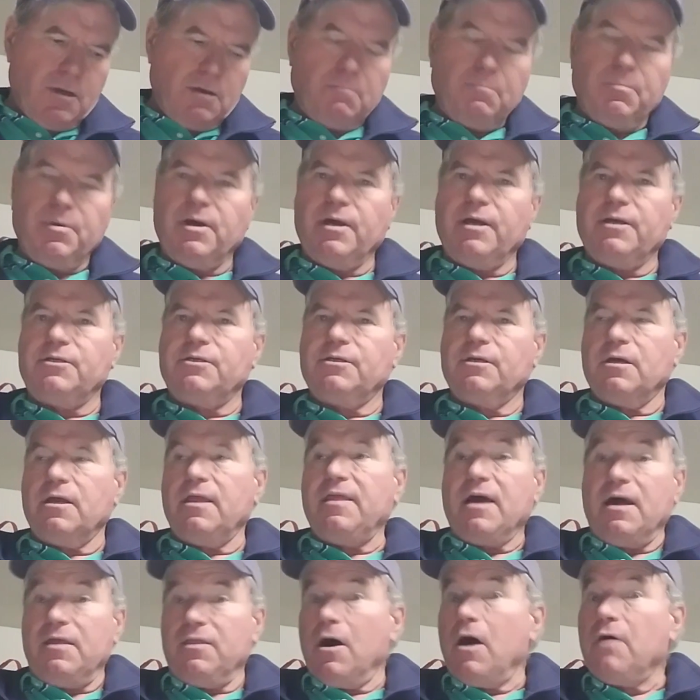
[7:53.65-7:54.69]
But
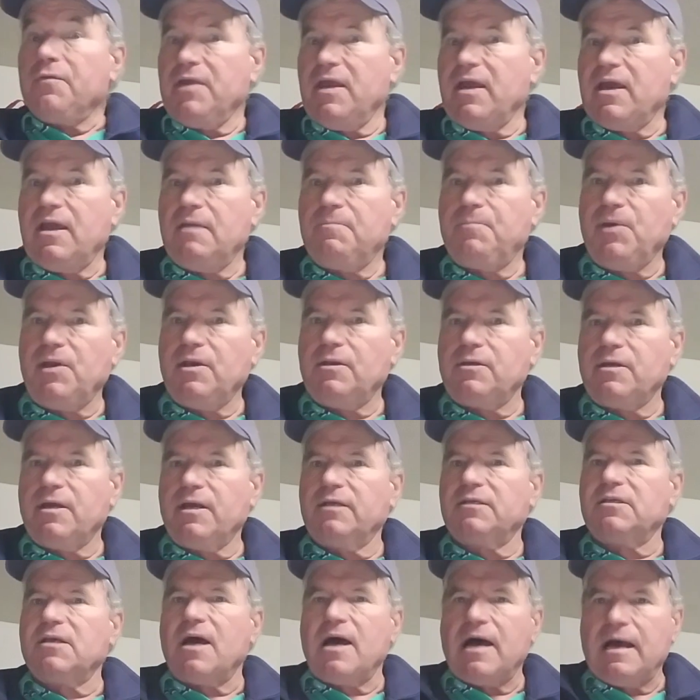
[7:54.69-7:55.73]
on the AP
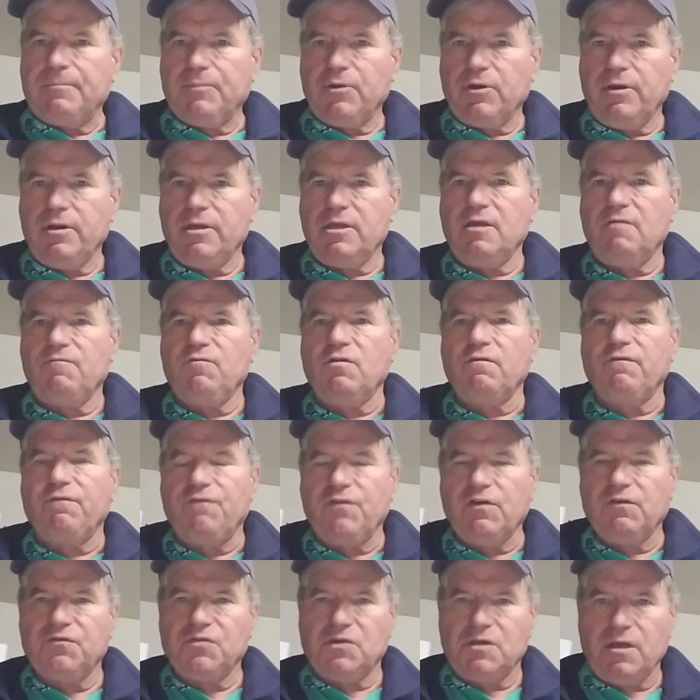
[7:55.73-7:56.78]
test, I'm going to give you
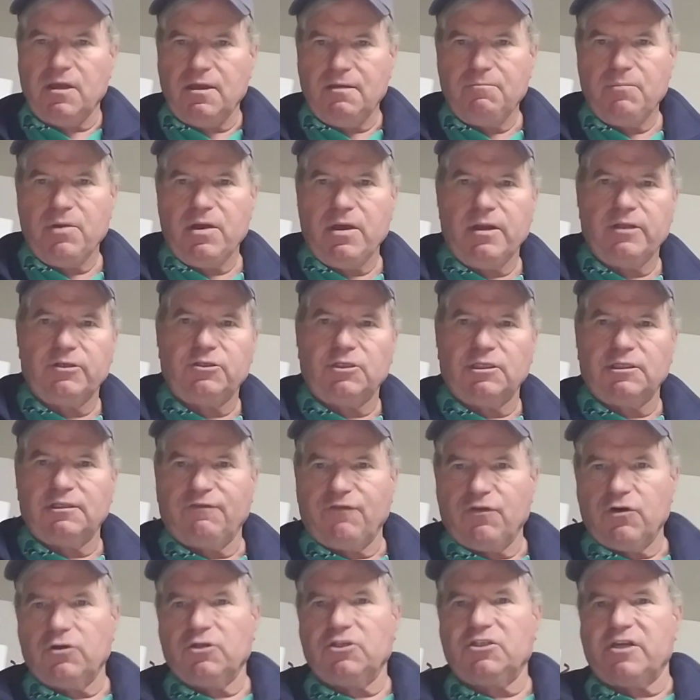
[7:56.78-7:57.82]
15 minutes this
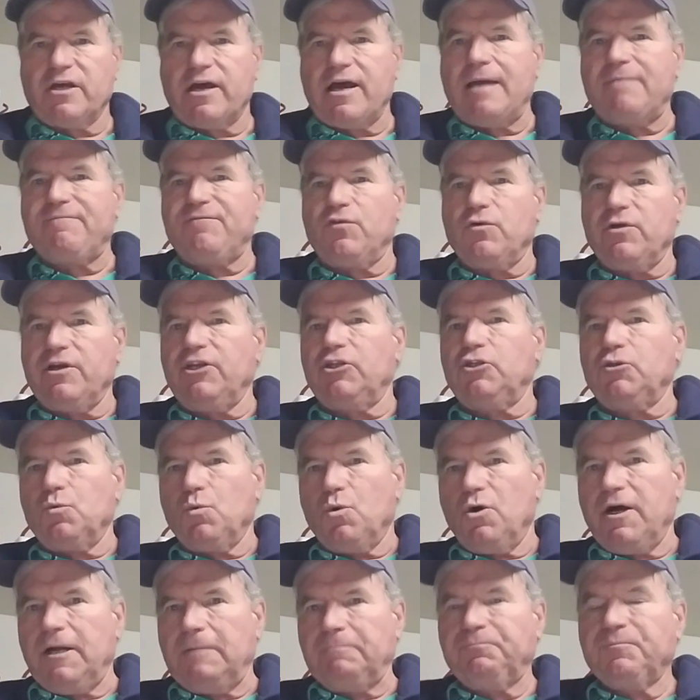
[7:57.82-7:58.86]
first time for each
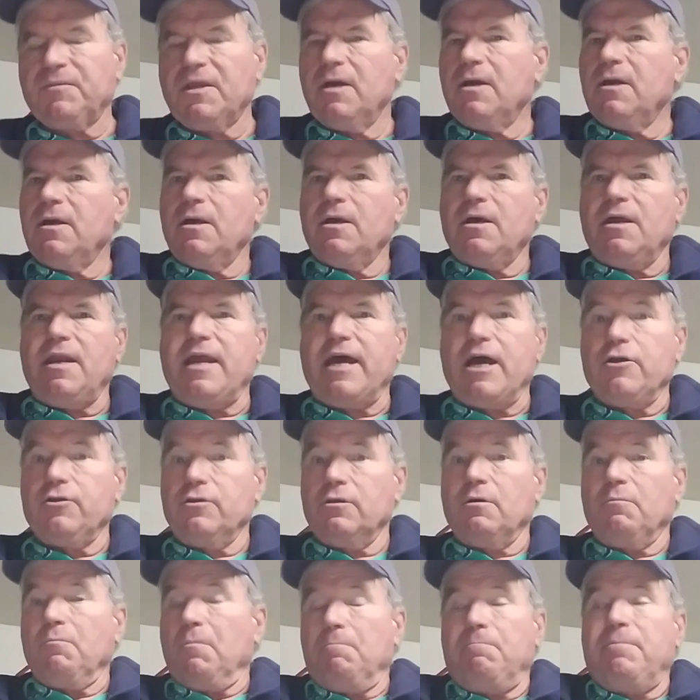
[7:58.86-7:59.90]
one. Now,
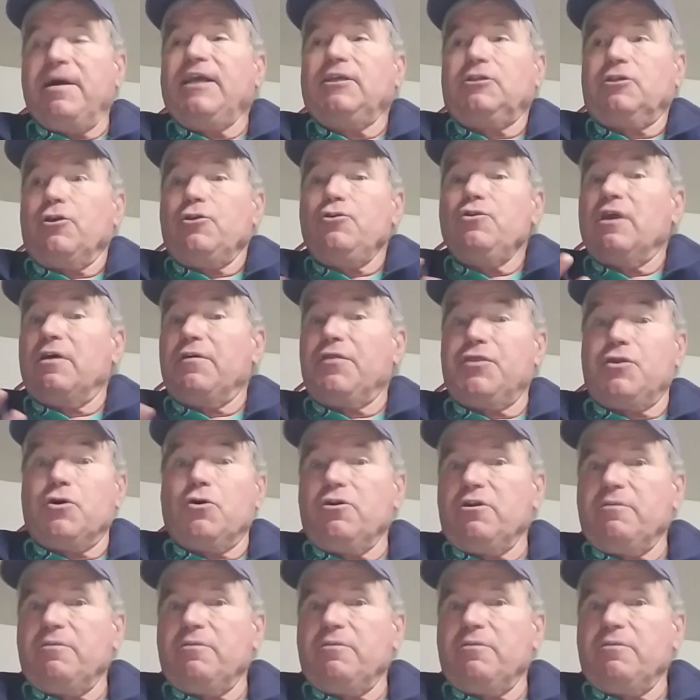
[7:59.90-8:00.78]
basically, you have 30